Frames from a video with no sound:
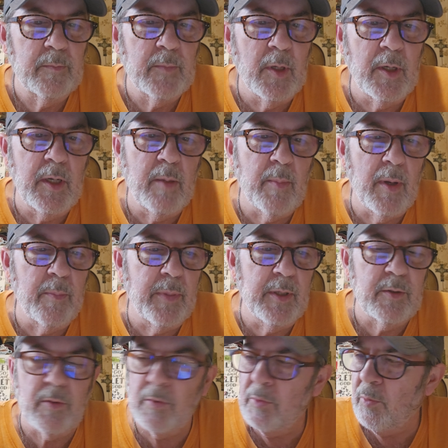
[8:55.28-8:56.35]
Honey, my
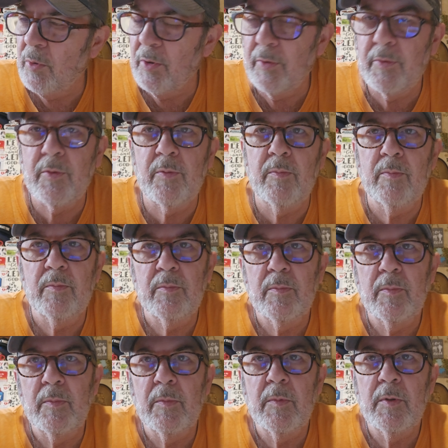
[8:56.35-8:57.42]
pencil's worth
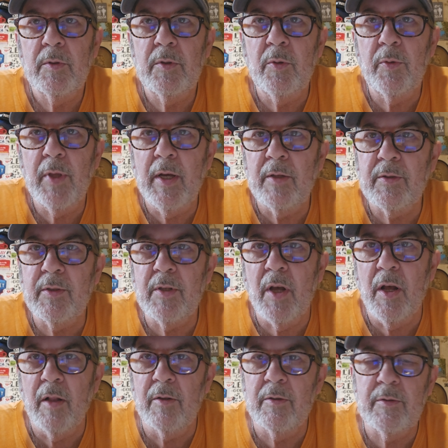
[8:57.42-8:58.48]
two thousand
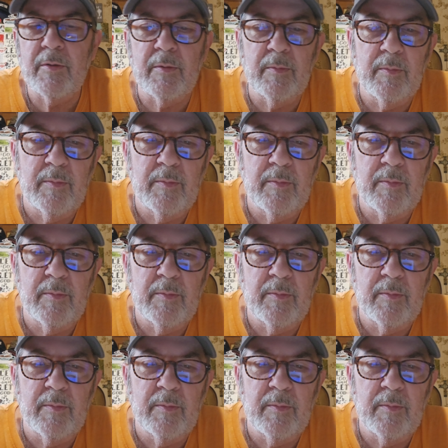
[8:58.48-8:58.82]
dollars.